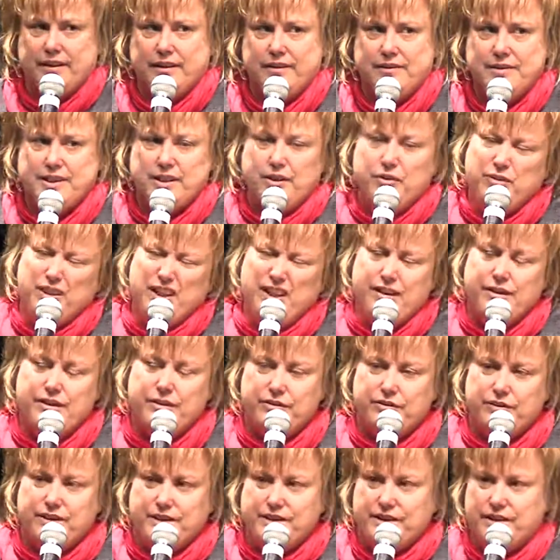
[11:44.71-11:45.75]
So really the
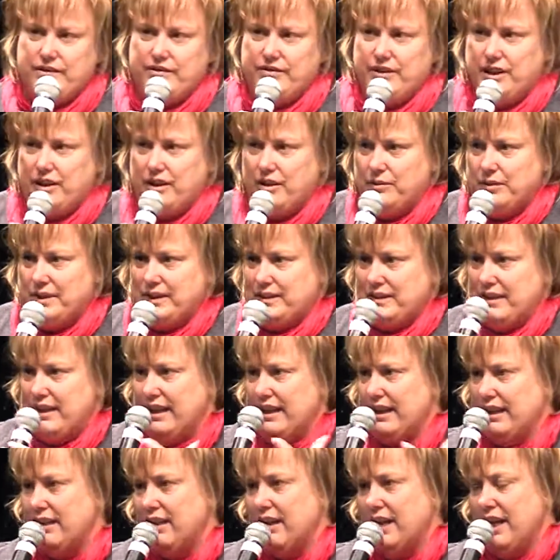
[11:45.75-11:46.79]
thrust of the video is
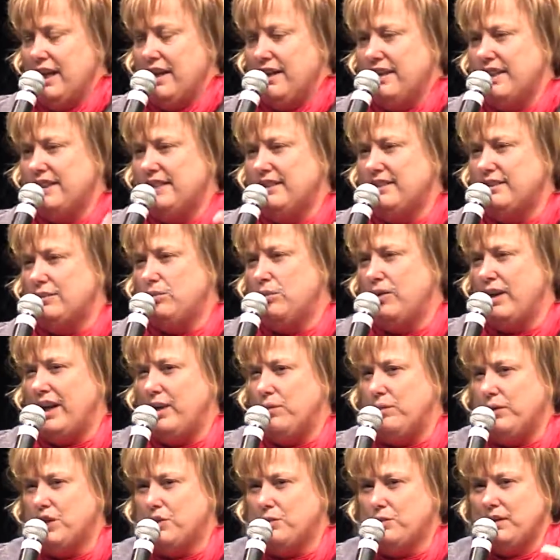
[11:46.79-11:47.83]
saying this is a way in
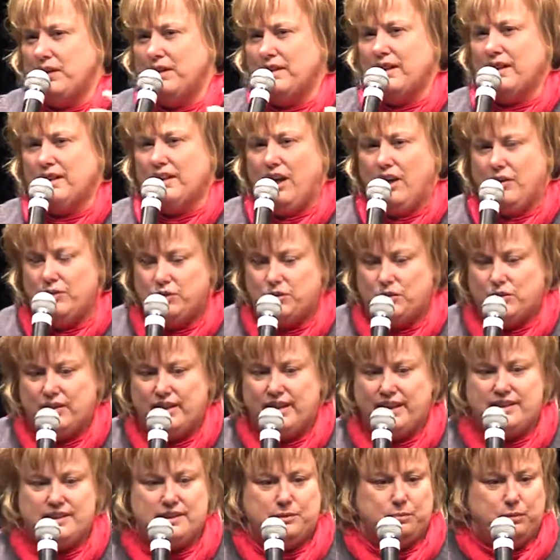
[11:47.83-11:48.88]
which we can get cultural
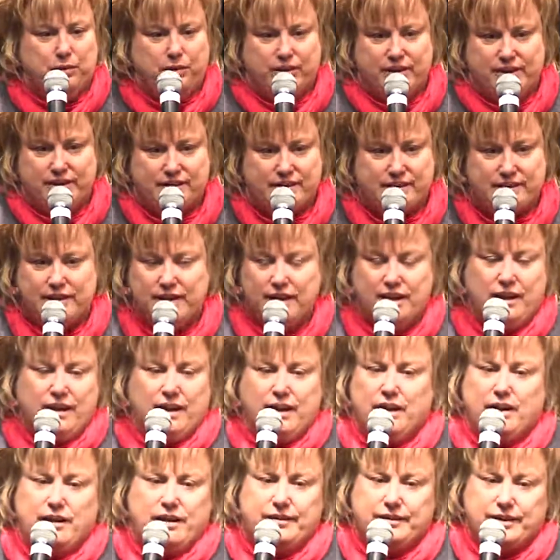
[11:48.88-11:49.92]
experts,
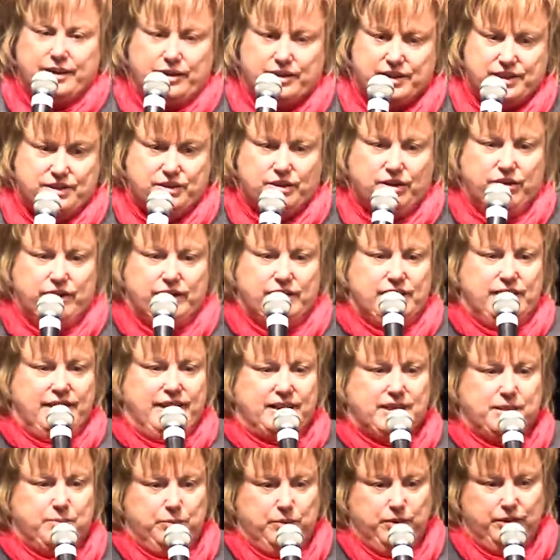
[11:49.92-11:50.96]
historical
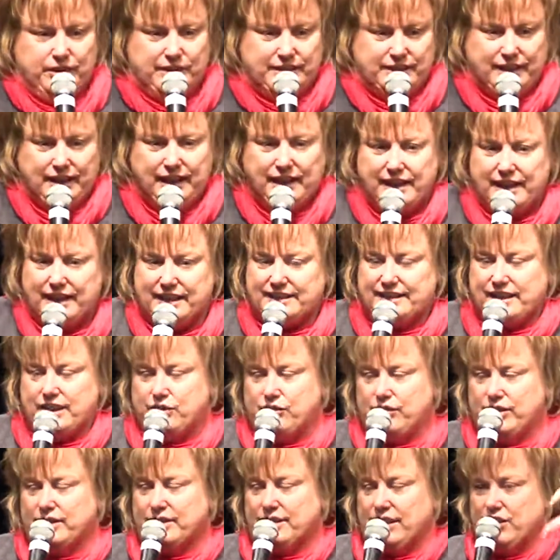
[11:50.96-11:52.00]
experts,
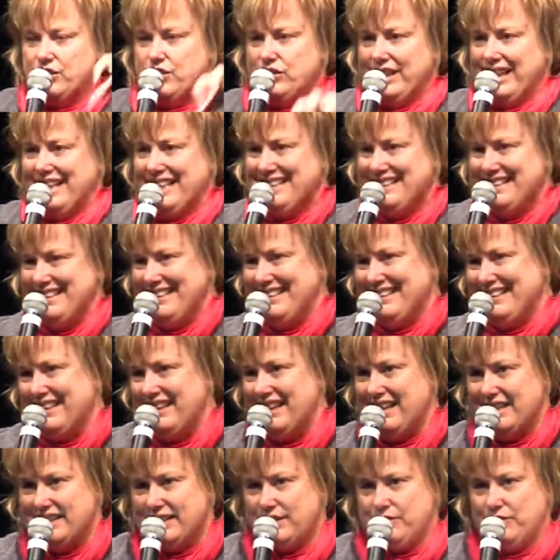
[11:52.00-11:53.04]
etc., into the
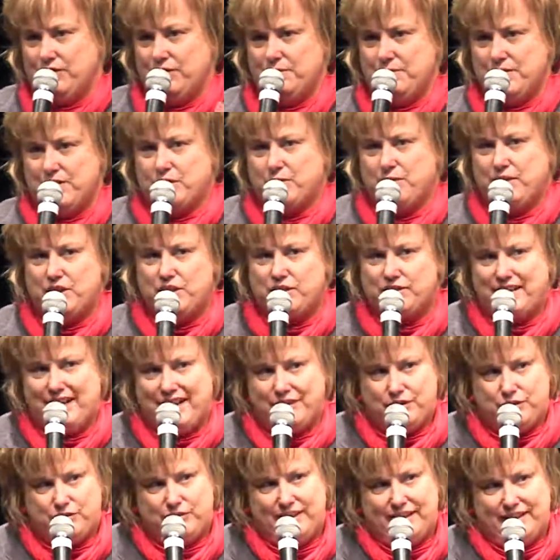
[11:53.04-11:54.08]
classrooms to
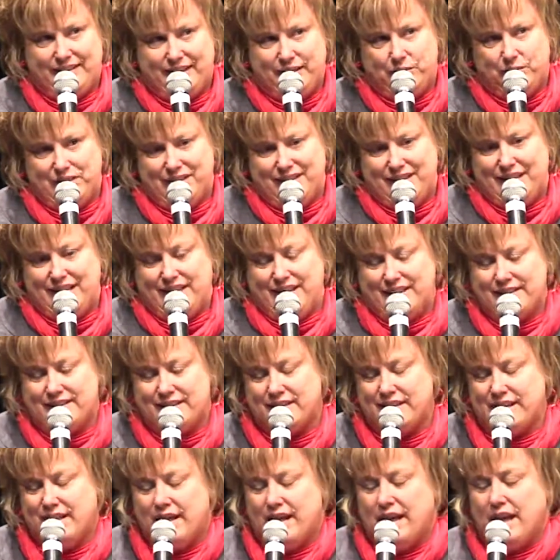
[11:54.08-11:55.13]
interact directly with kids
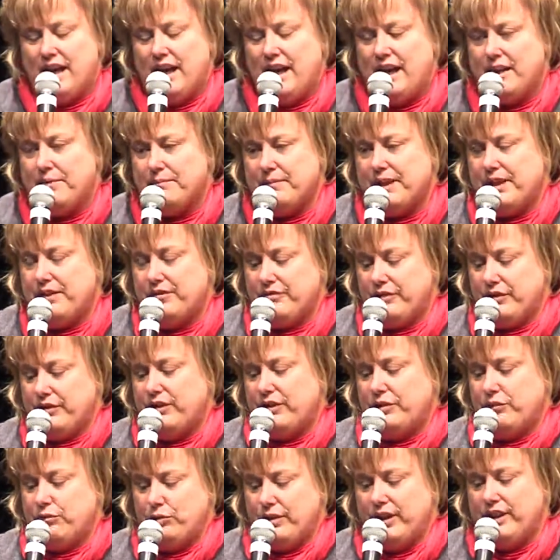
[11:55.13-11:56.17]
in a
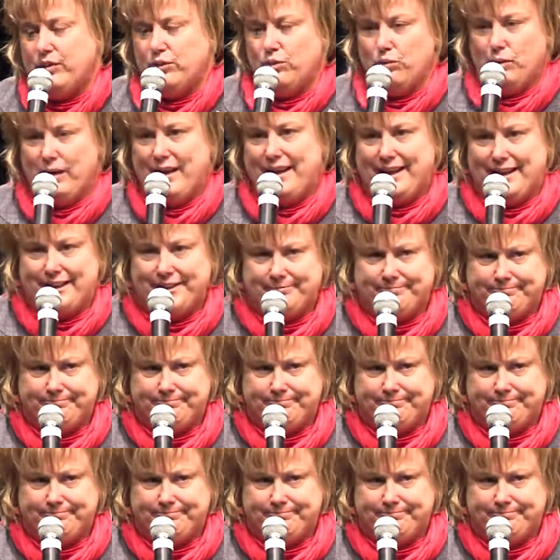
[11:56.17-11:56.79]
very real way.